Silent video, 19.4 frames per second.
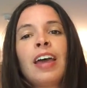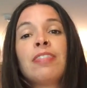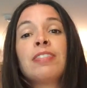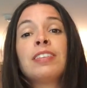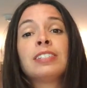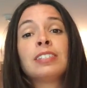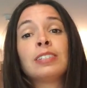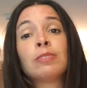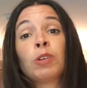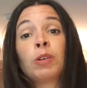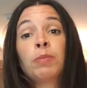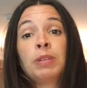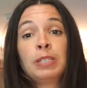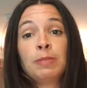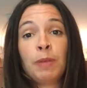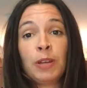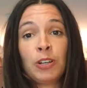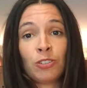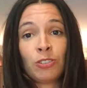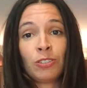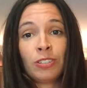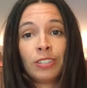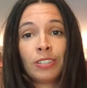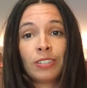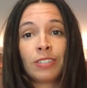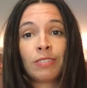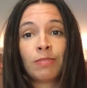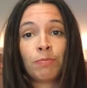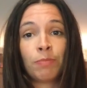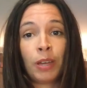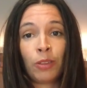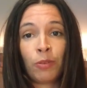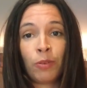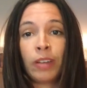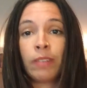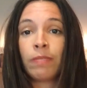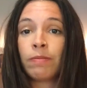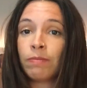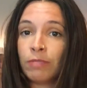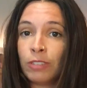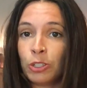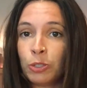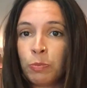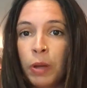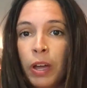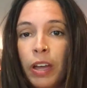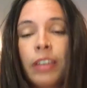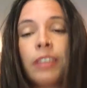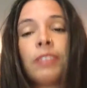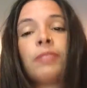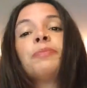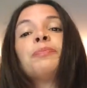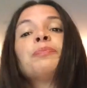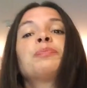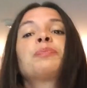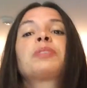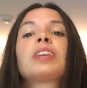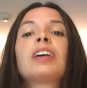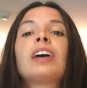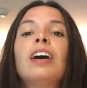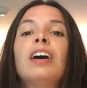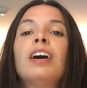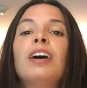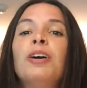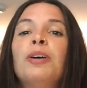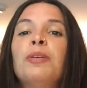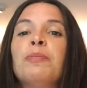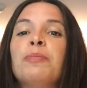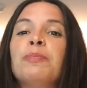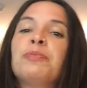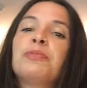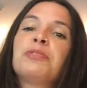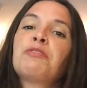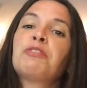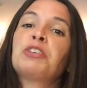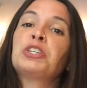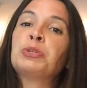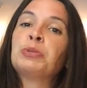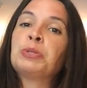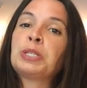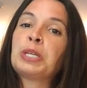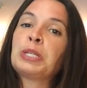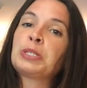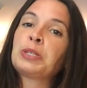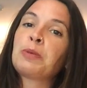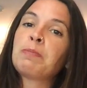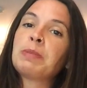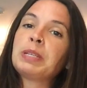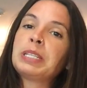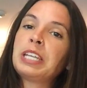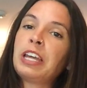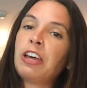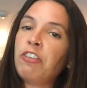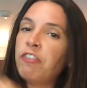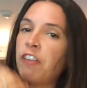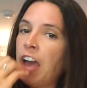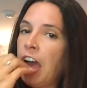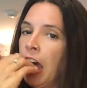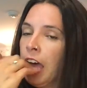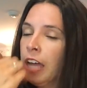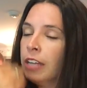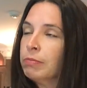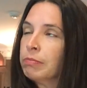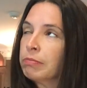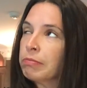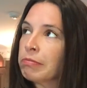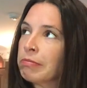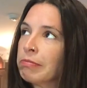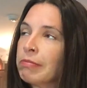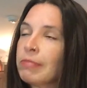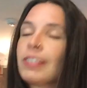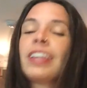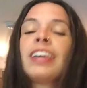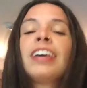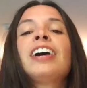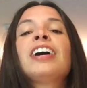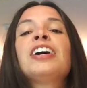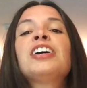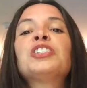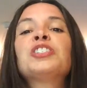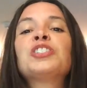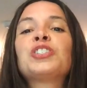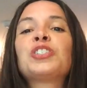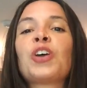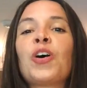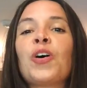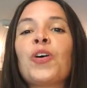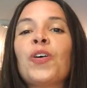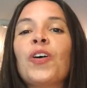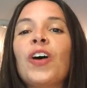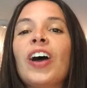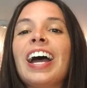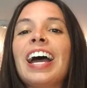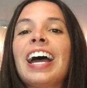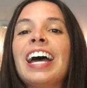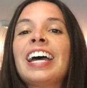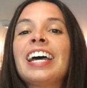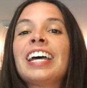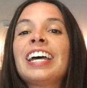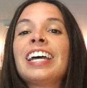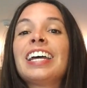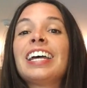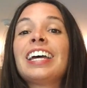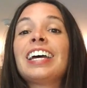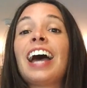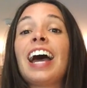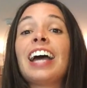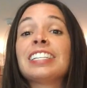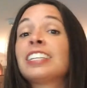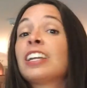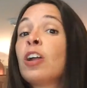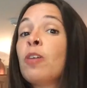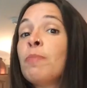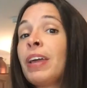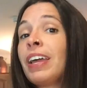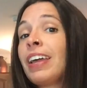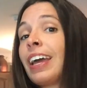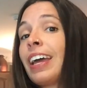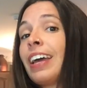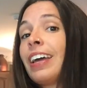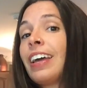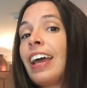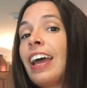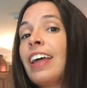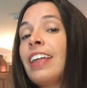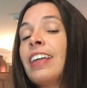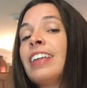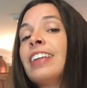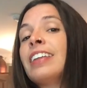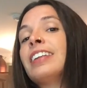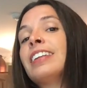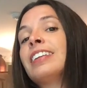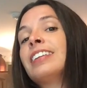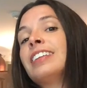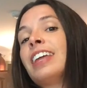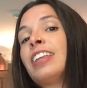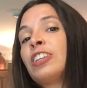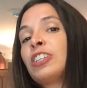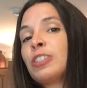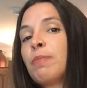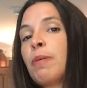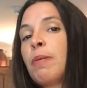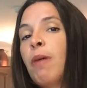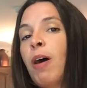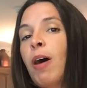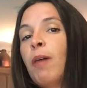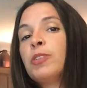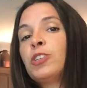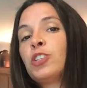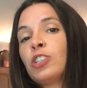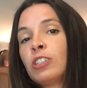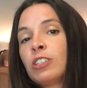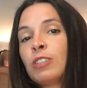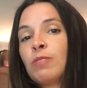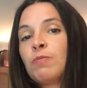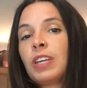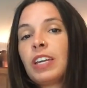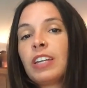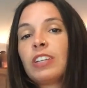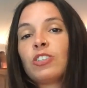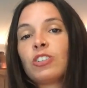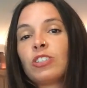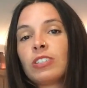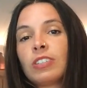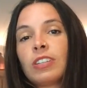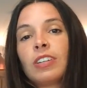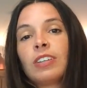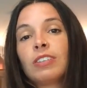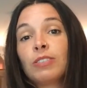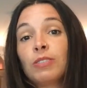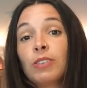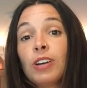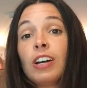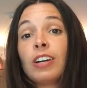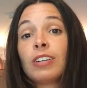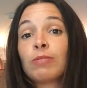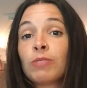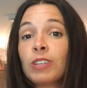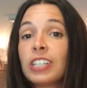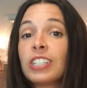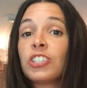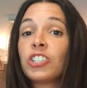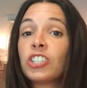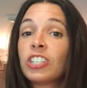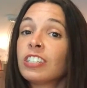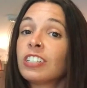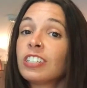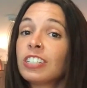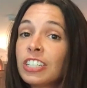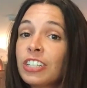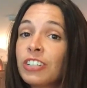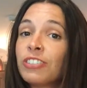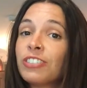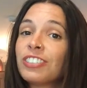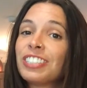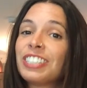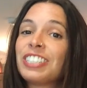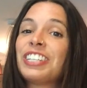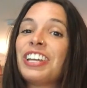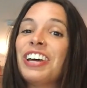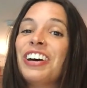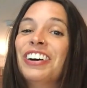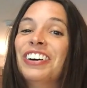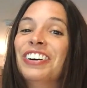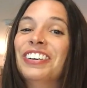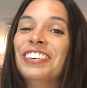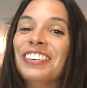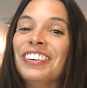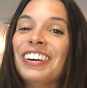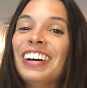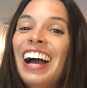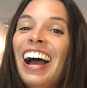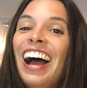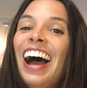This is one of my specialties, by the way, this pie. If I do say so myself. So I said, I'll make it. And I looked at my mom and she looked at me and she's like, oh God, what is she gonna do? So